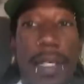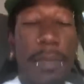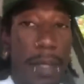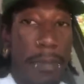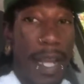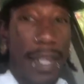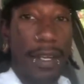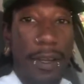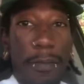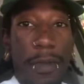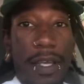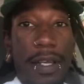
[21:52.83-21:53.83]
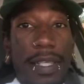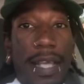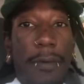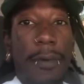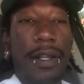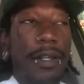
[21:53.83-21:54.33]
You might know me because I
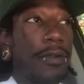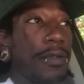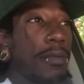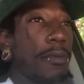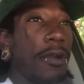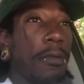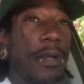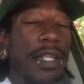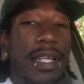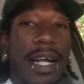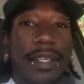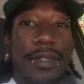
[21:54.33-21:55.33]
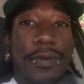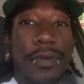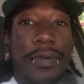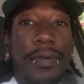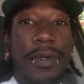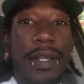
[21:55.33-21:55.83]
went to New Smyrna Beach High
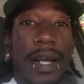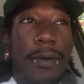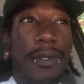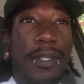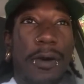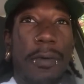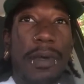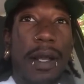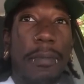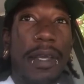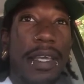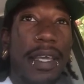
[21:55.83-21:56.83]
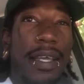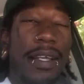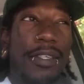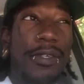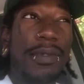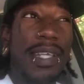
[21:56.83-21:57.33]
School and I was homecoming king
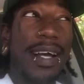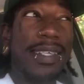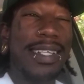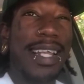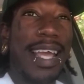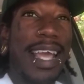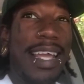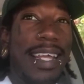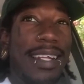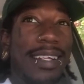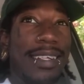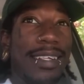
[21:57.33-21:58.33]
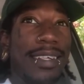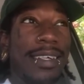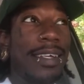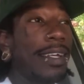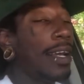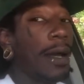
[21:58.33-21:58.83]
2008.
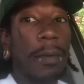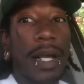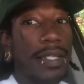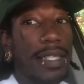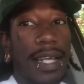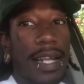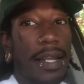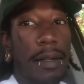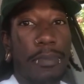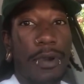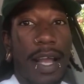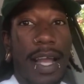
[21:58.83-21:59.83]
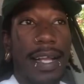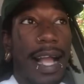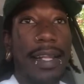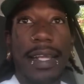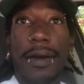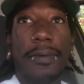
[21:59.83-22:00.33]
I'm not saying that to brag.
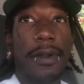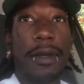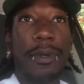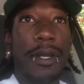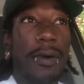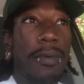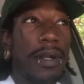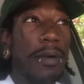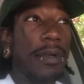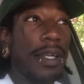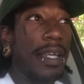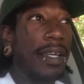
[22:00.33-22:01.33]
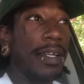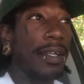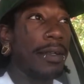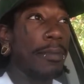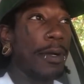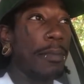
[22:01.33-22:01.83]
I didn't want to be homecoming king,
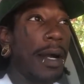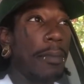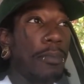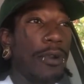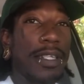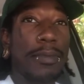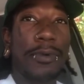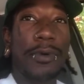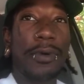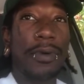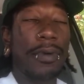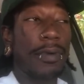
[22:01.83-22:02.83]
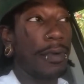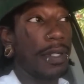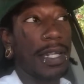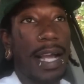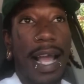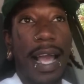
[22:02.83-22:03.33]
but my principal,
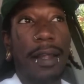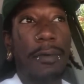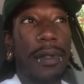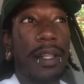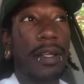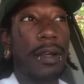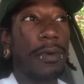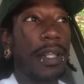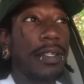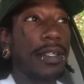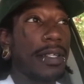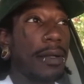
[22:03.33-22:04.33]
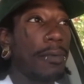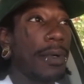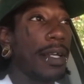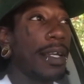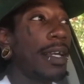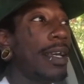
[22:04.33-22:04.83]
which I had a really good relationship
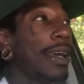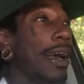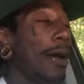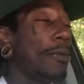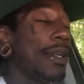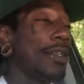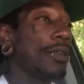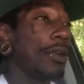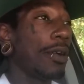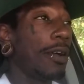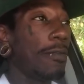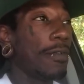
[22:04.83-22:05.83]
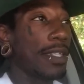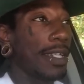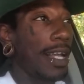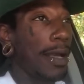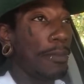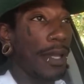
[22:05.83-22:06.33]
with, I went into her office
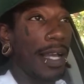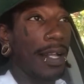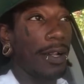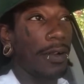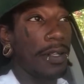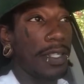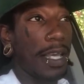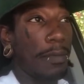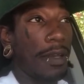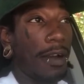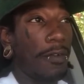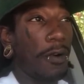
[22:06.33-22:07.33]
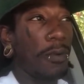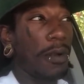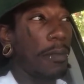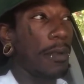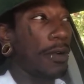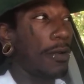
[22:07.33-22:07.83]
and I begged her to take me off
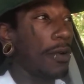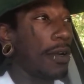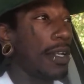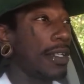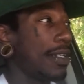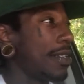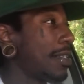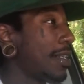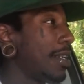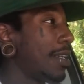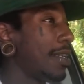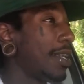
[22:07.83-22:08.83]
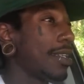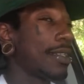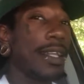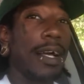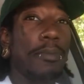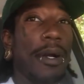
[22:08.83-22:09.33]
homecoming court, and she said that's
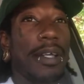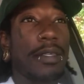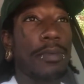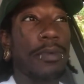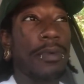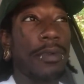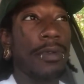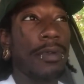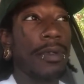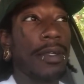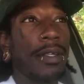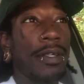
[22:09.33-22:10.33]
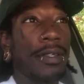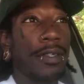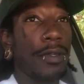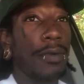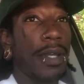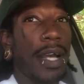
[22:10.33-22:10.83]
not possible. So
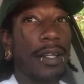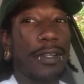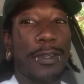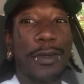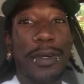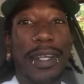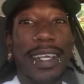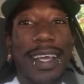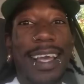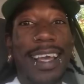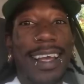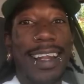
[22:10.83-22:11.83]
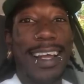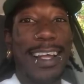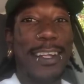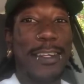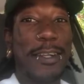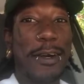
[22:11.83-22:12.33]
you got to do it, and I
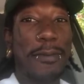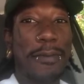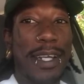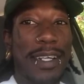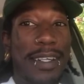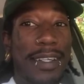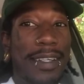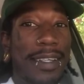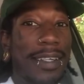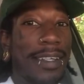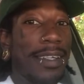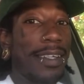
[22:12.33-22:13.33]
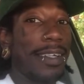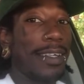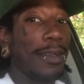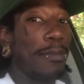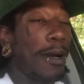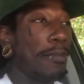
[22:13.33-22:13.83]
ended up winning.
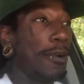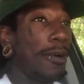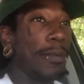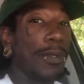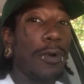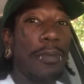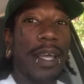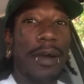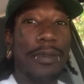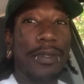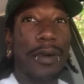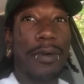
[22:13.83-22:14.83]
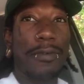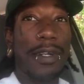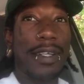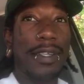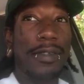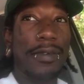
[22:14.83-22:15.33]
My mom told me I was gonna
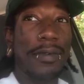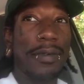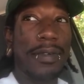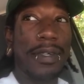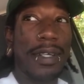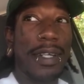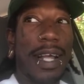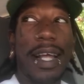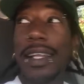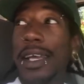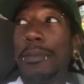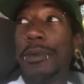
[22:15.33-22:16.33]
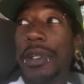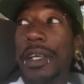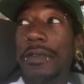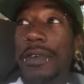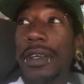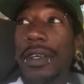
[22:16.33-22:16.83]
win too, and I didn't
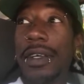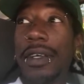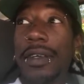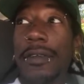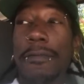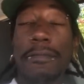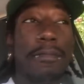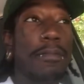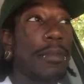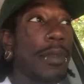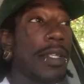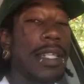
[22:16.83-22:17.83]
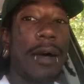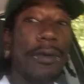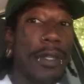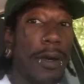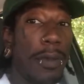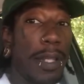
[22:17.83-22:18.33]
believe it, because I was
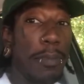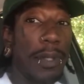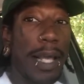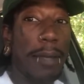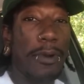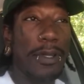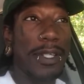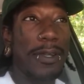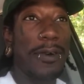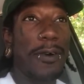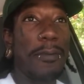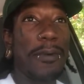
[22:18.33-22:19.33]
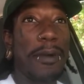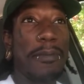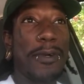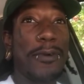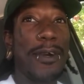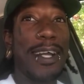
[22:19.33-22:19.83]
the only black person on homecoming
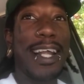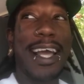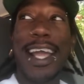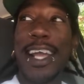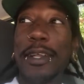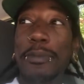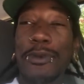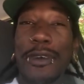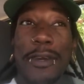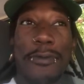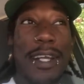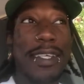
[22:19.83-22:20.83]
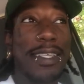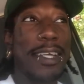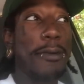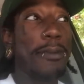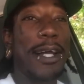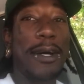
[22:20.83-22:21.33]
court, and I hate to bring race
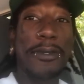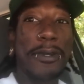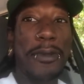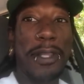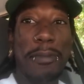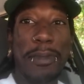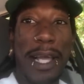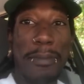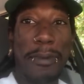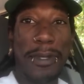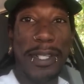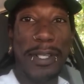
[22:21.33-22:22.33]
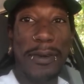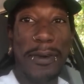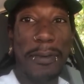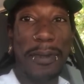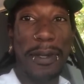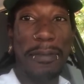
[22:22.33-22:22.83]
out, but I was the only black person on
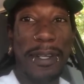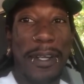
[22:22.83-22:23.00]
homecoming